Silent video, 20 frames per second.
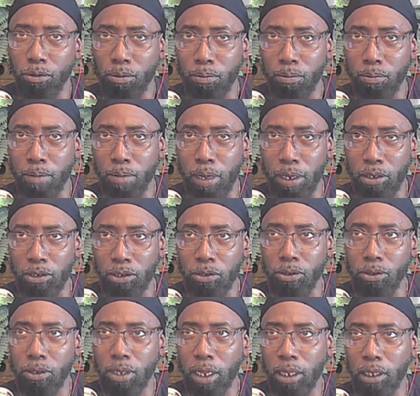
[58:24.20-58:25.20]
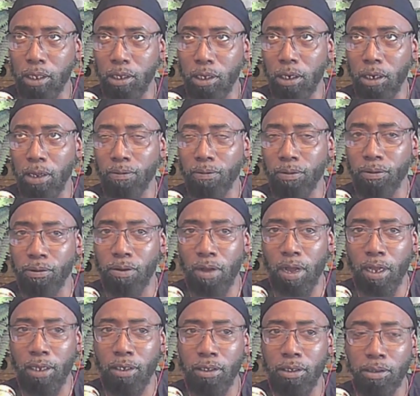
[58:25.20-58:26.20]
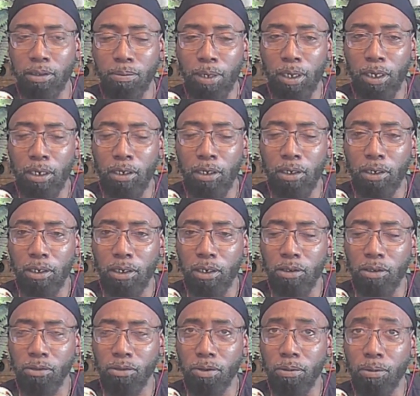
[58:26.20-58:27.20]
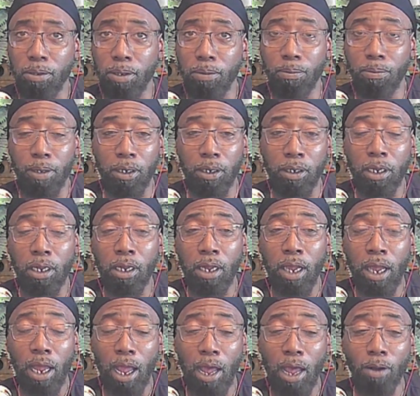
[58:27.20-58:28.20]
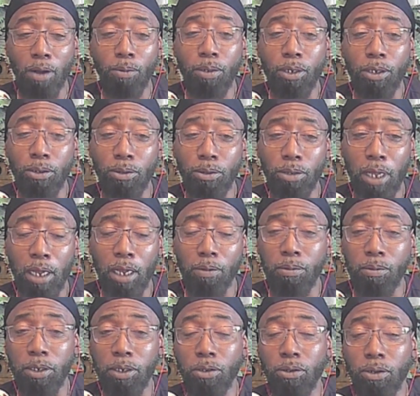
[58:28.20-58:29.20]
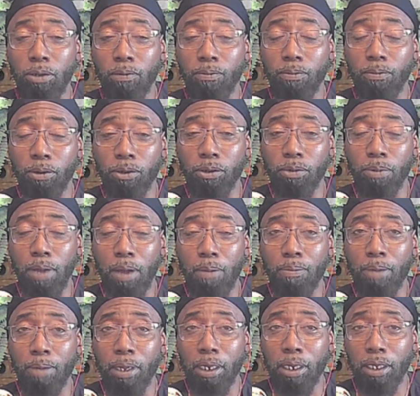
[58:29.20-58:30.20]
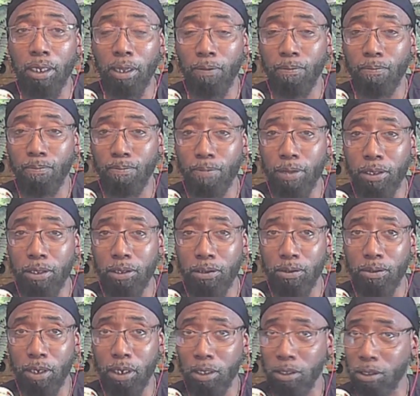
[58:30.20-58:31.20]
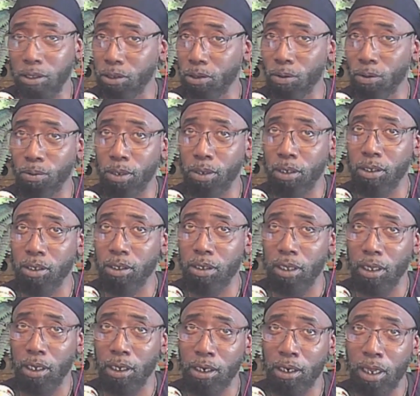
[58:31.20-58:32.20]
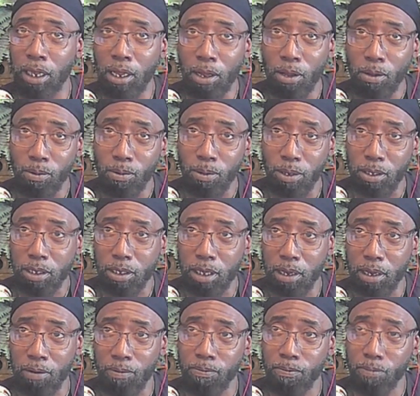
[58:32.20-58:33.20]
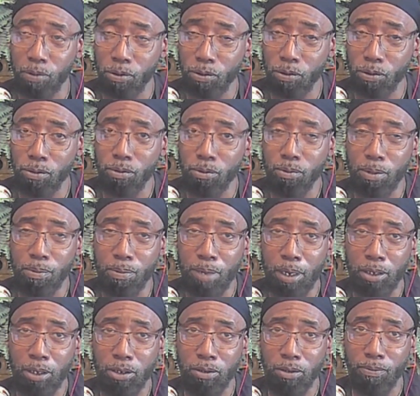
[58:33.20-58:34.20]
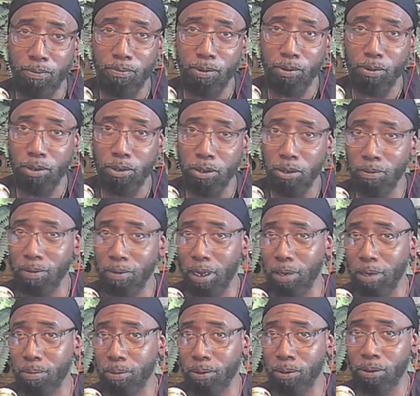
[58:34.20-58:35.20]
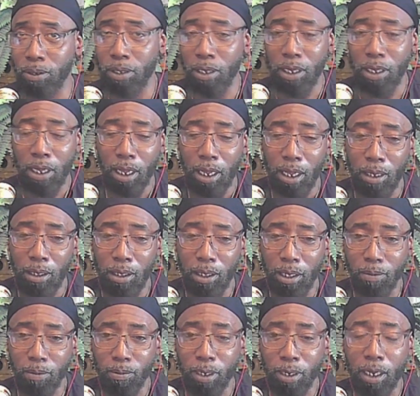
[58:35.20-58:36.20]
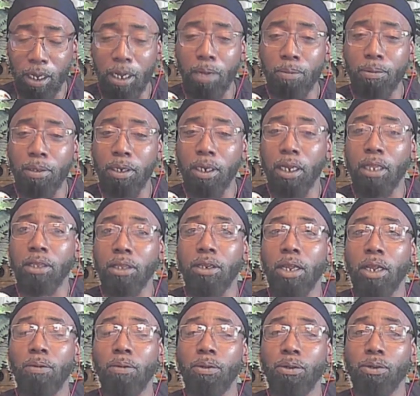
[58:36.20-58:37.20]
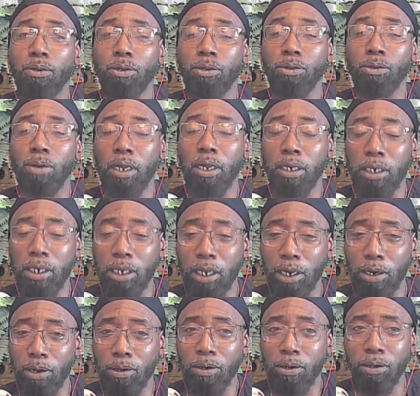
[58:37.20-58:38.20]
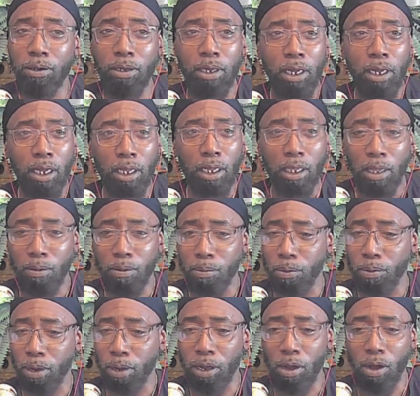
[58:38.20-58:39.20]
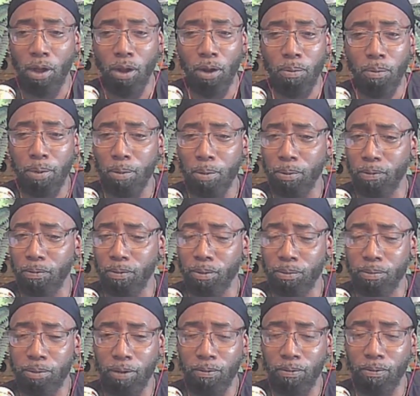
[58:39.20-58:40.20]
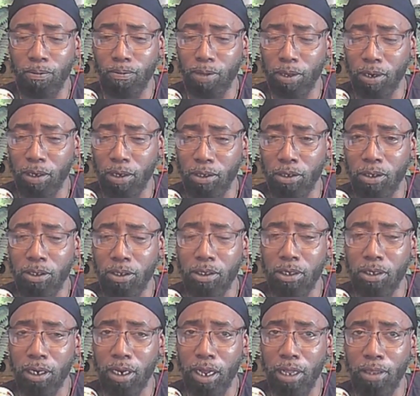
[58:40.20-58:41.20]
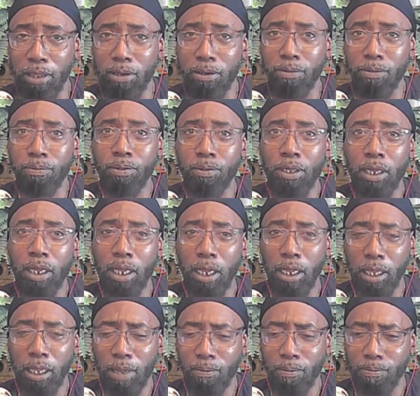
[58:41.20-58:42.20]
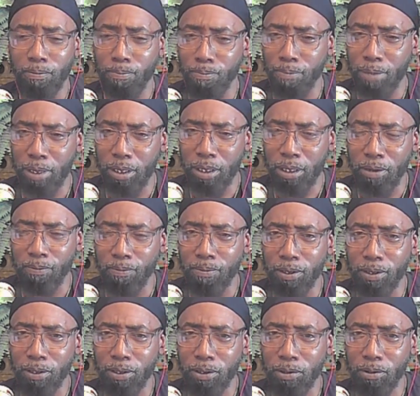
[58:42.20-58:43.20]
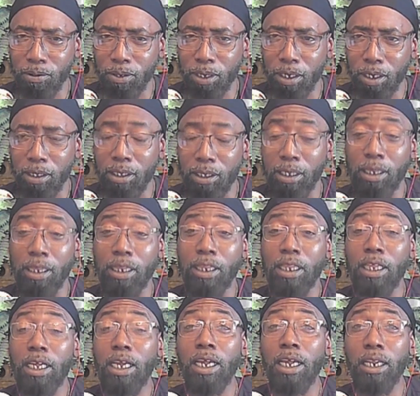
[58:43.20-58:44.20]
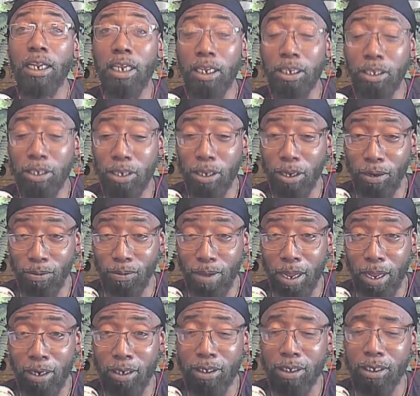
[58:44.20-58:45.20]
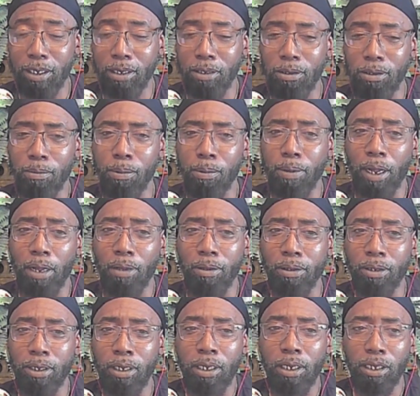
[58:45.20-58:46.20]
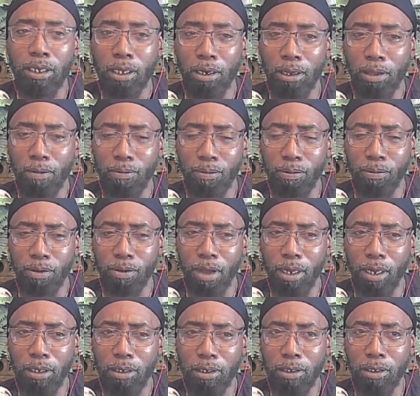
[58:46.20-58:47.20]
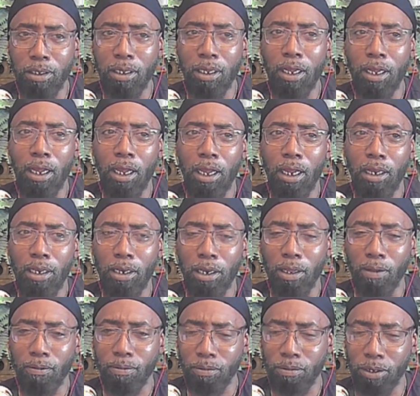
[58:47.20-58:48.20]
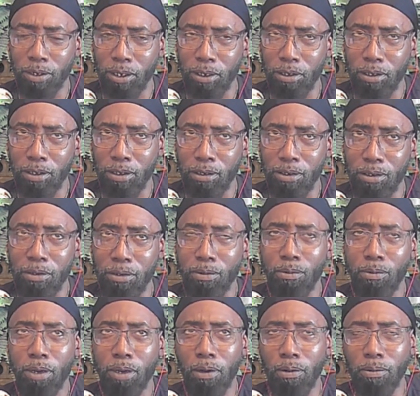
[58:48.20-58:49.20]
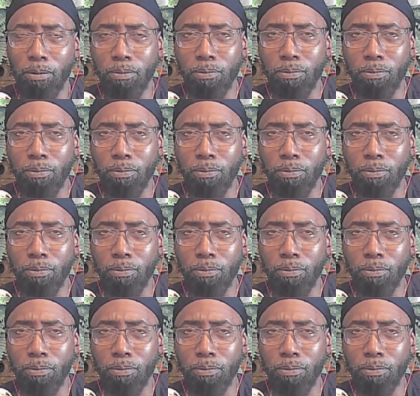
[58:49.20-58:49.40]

make sure that the love of Christ is being distributed. But how do we do that? We do it first by meeting their physical needs. So we send food, we make sure food is available. And then when they come together, they will do a dinner. They will bring all the people from different villages together and they meet their physical needs. And then they turn around and tell them about the love of Christ and the love of Jesus. Well,